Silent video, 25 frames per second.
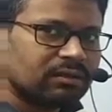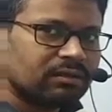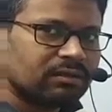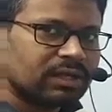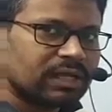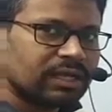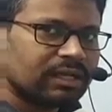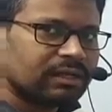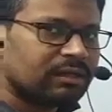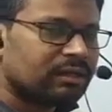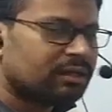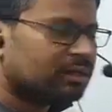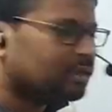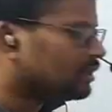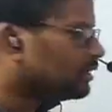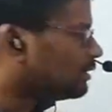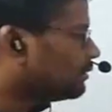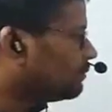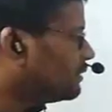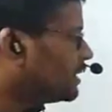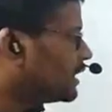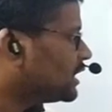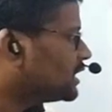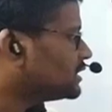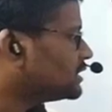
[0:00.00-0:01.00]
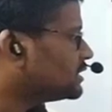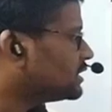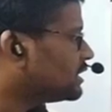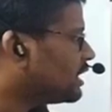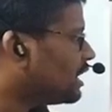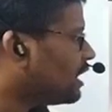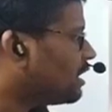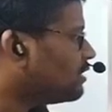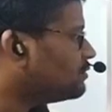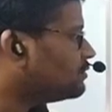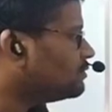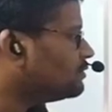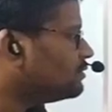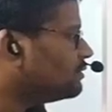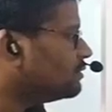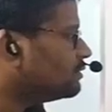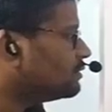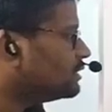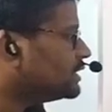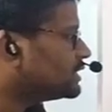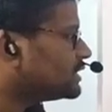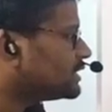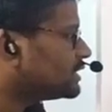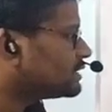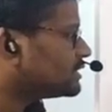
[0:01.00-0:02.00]
Okay. Because how
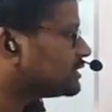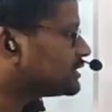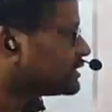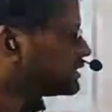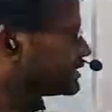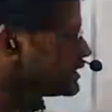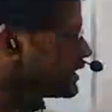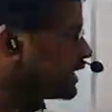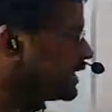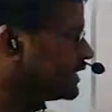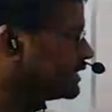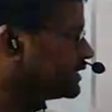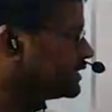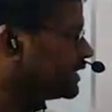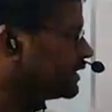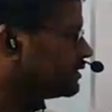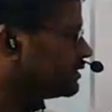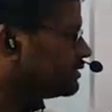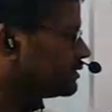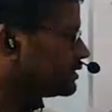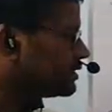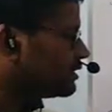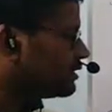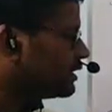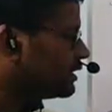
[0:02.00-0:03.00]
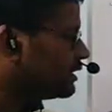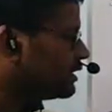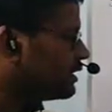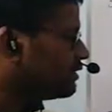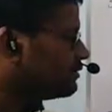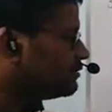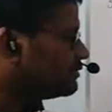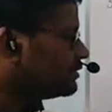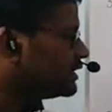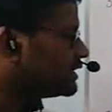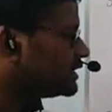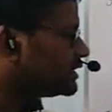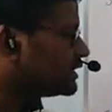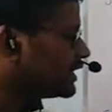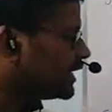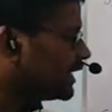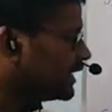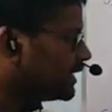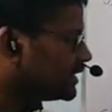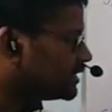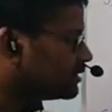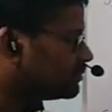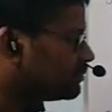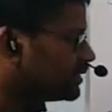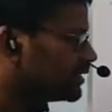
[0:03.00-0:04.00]
this straight chain, how this
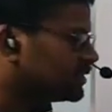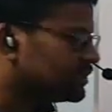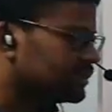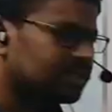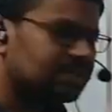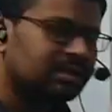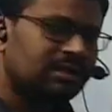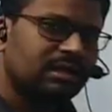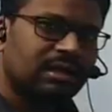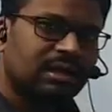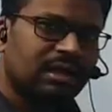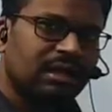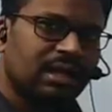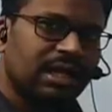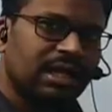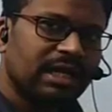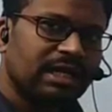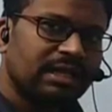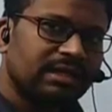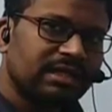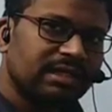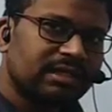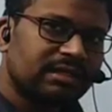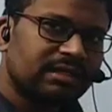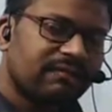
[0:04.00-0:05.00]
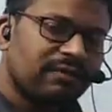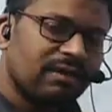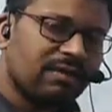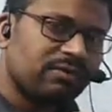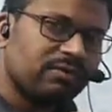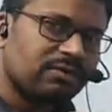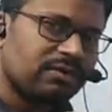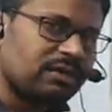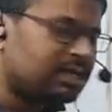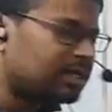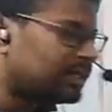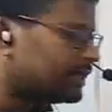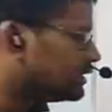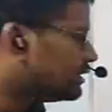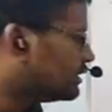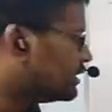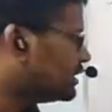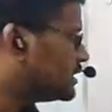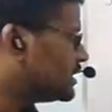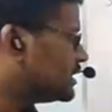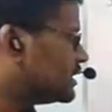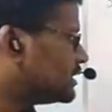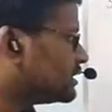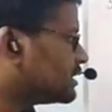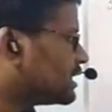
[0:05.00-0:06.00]
chain is present, in that way only
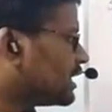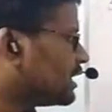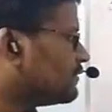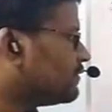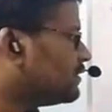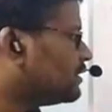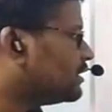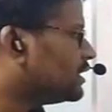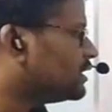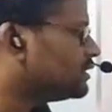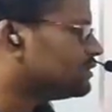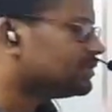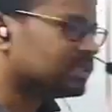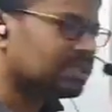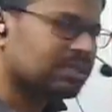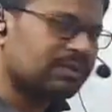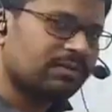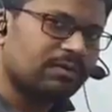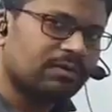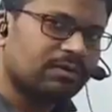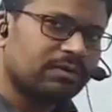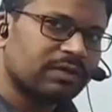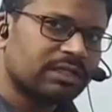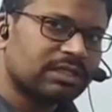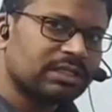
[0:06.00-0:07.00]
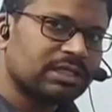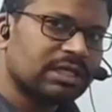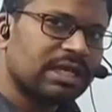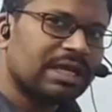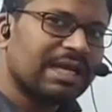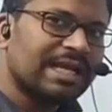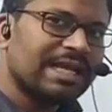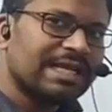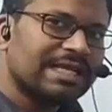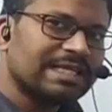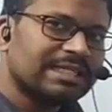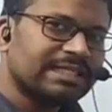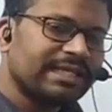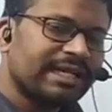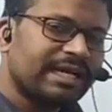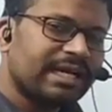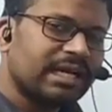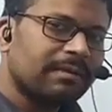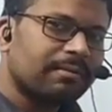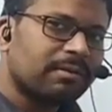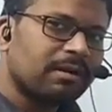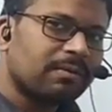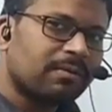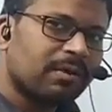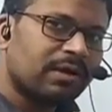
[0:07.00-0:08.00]
this is converted to COOH. C
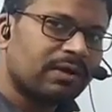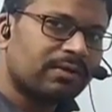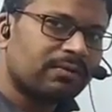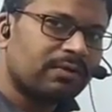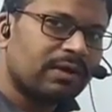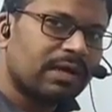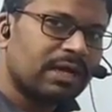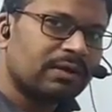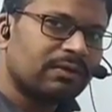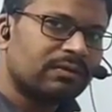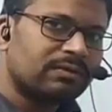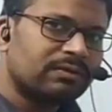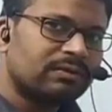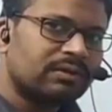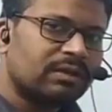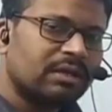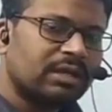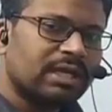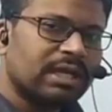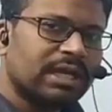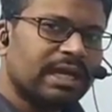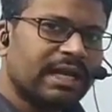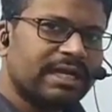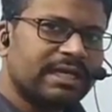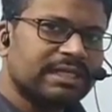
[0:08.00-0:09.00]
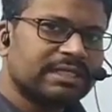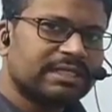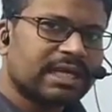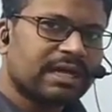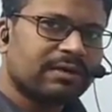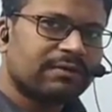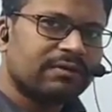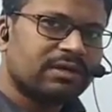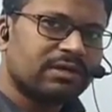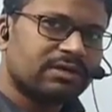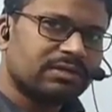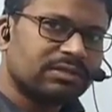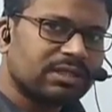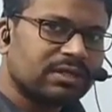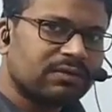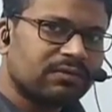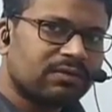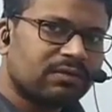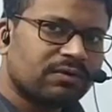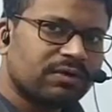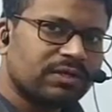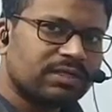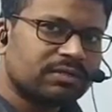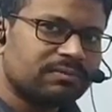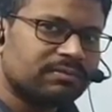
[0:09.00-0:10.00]
double bond O alone, it is converted to
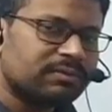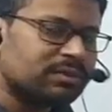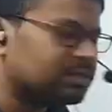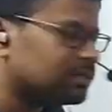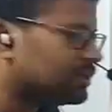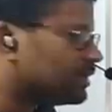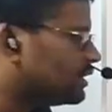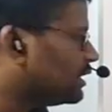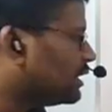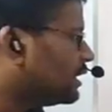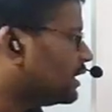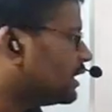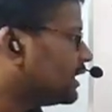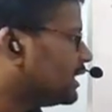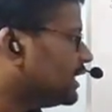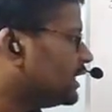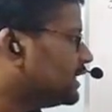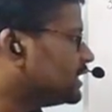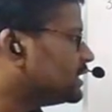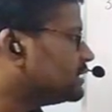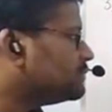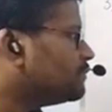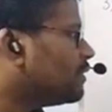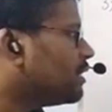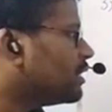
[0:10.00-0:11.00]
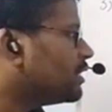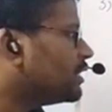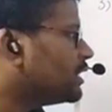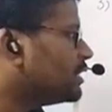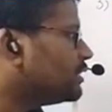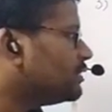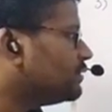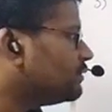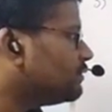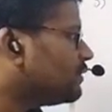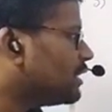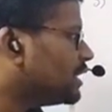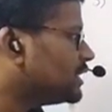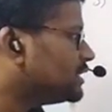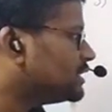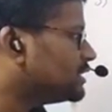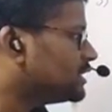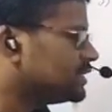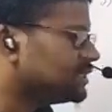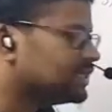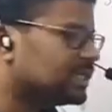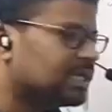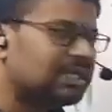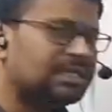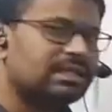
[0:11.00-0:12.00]
COOH. It is bonded to what is
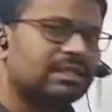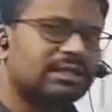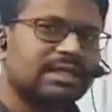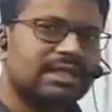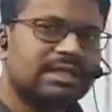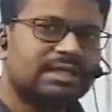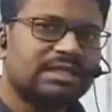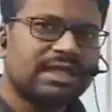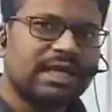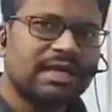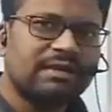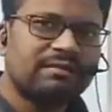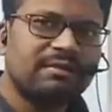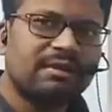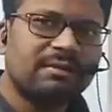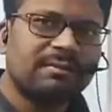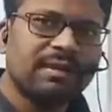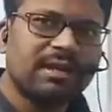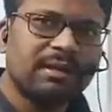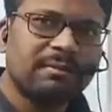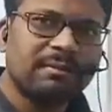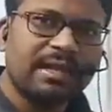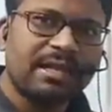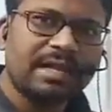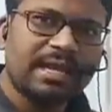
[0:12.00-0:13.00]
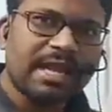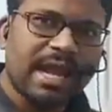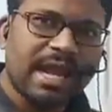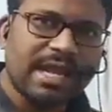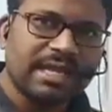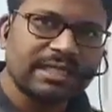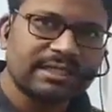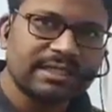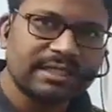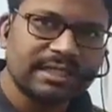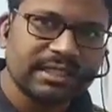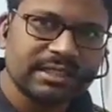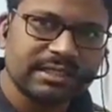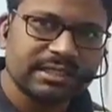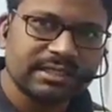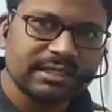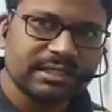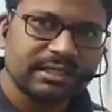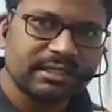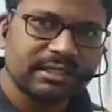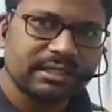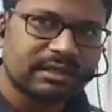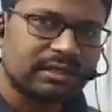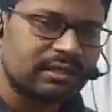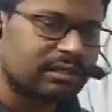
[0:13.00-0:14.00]
the chain? That chain will be remain as it
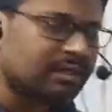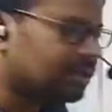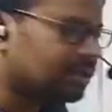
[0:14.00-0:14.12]
is.